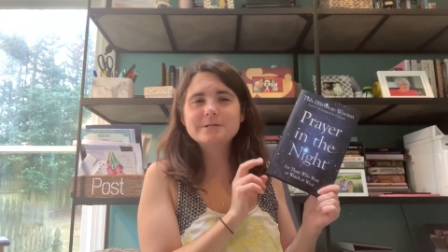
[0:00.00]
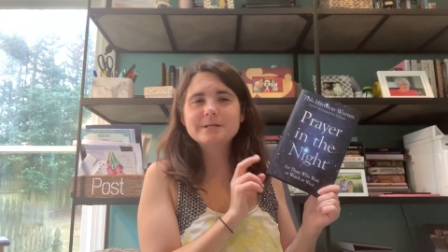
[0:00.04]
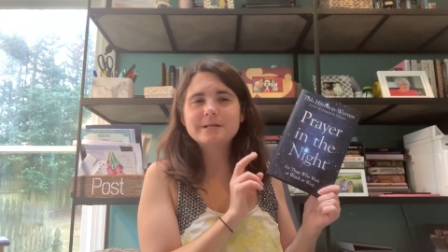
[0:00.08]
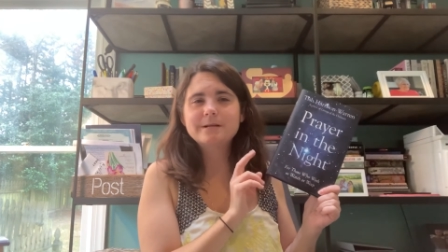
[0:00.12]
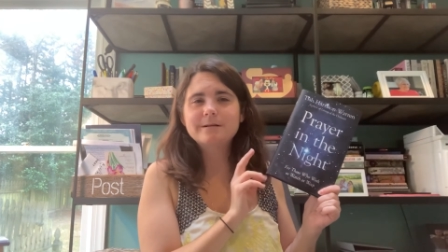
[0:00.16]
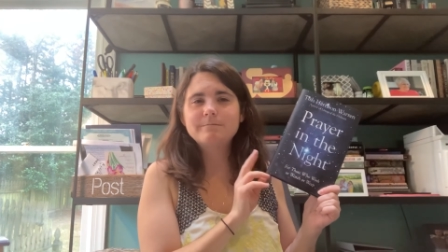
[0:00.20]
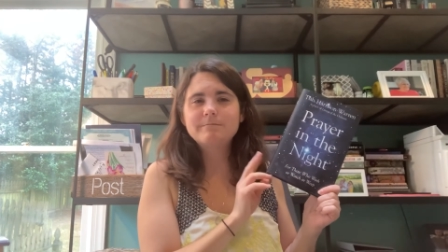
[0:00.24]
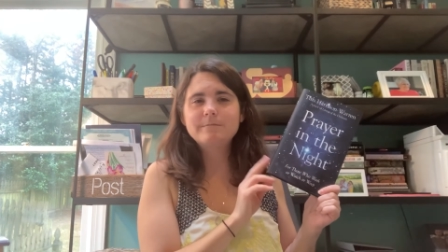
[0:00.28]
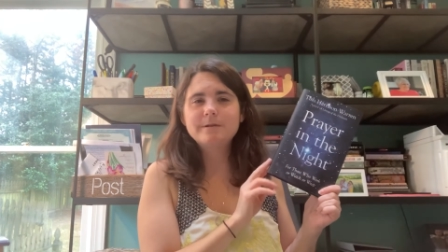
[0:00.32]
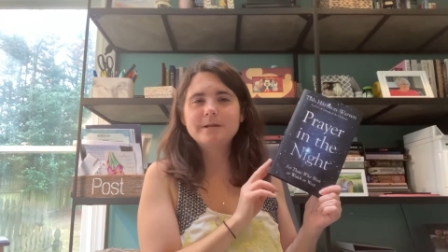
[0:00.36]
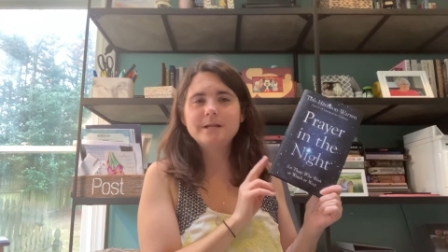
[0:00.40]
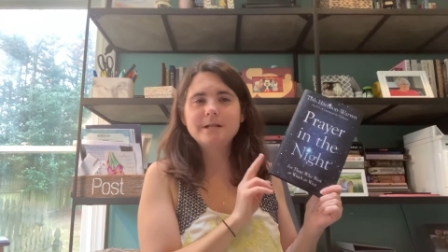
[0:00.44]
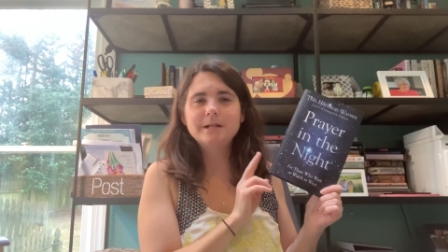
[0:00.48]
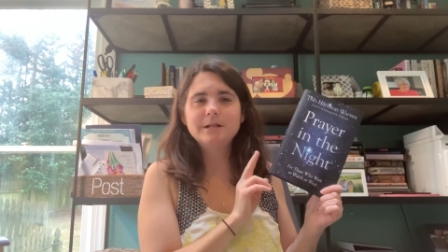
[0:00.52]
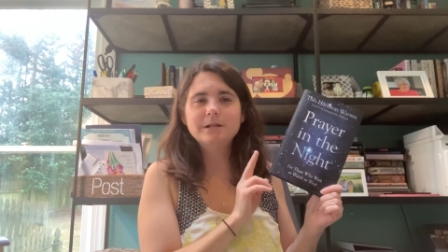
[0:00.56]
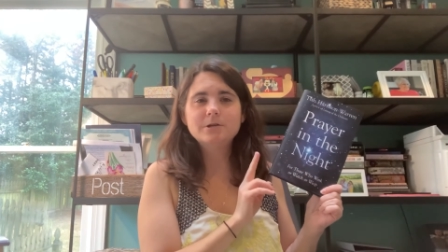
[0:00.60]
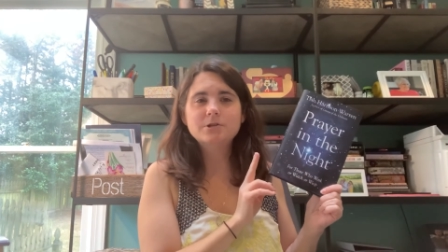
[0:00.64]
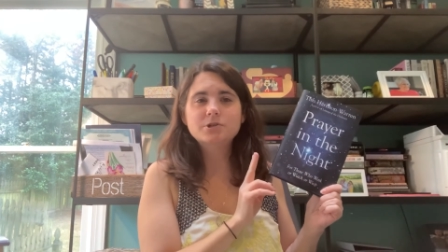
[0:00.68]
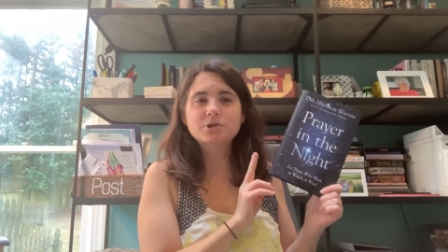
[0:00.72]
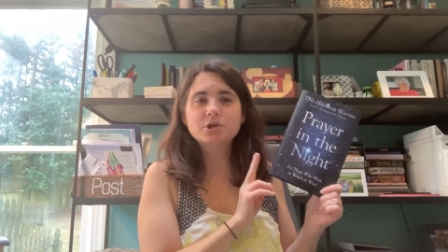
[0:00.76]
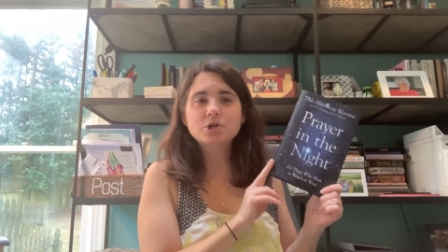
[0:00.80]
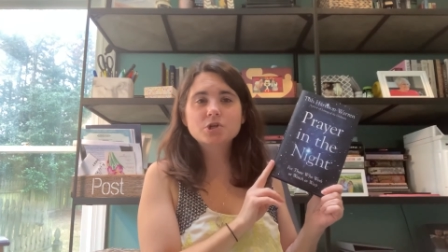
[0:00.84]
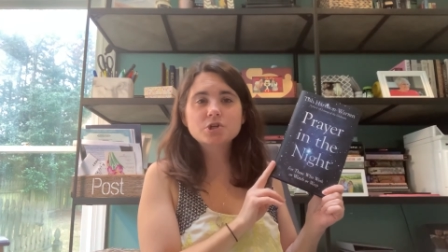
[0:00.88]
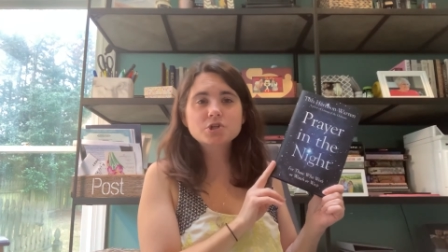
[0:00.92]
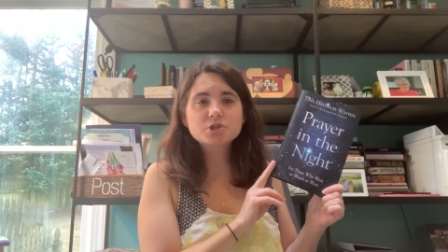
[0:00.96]
in many
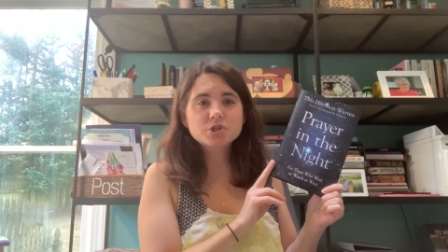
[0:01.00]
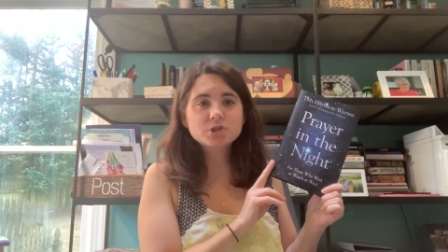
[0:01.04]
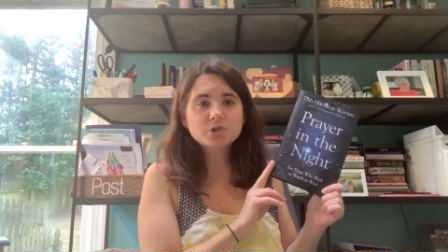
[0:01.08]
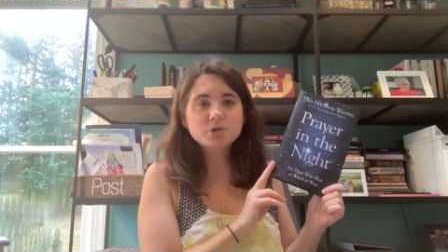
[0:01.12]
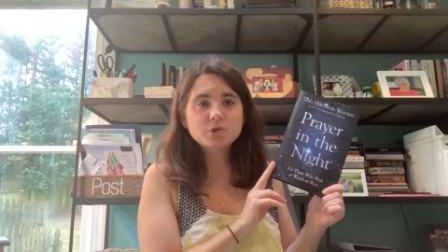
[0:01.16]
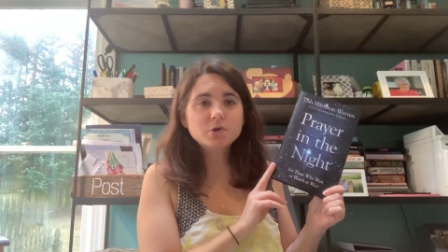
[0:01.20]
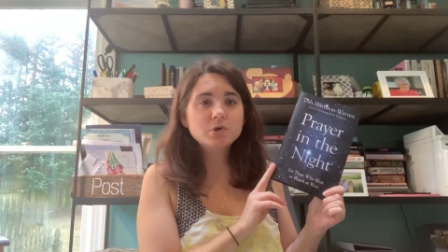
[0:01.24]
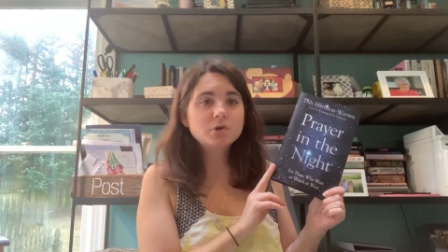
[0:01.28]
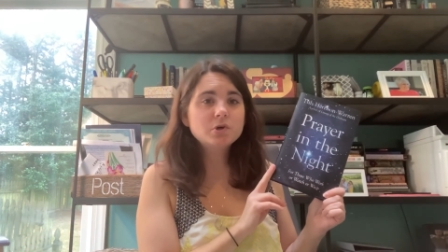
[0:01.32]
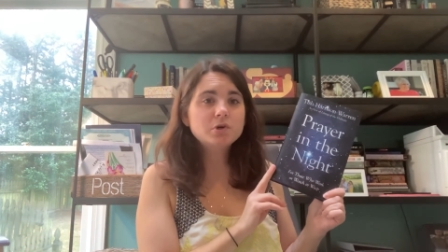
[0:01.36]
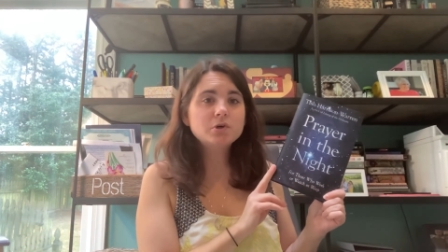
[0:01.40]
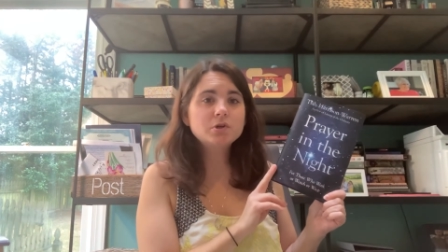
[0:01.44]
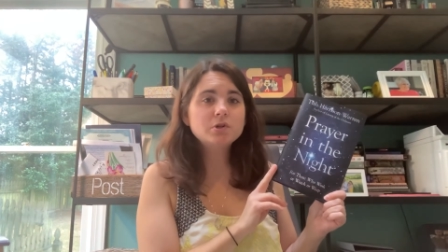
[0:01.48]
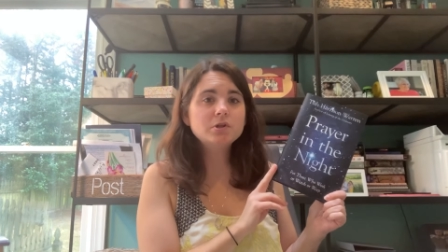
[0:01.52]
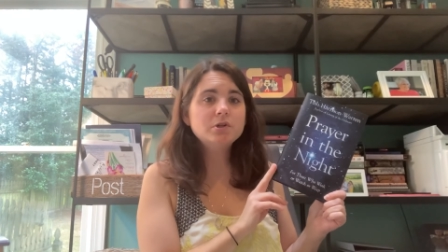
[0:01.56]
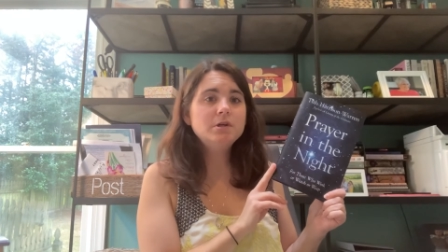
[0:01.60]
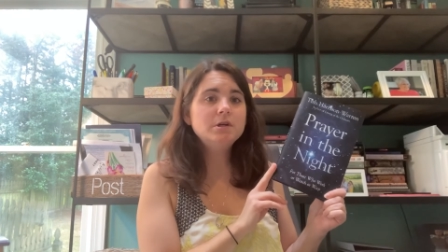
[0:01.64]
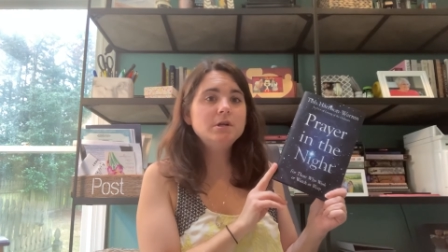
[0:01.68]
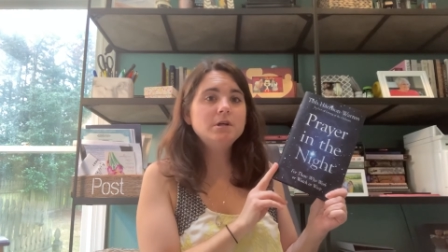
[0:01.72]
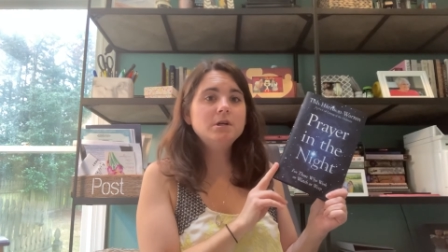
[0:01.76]
liturgical